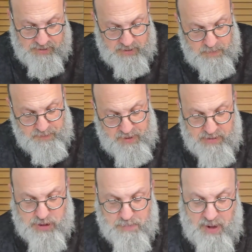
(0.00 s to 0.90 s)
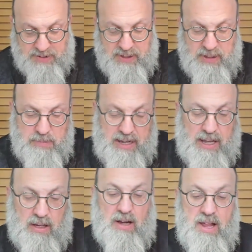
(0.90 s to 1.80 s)
a beferish pasuk in the
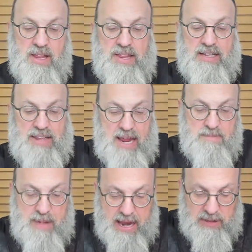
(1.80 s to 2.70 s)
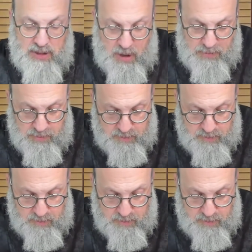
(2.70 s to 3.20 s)
Megillah that they made the Yom Tov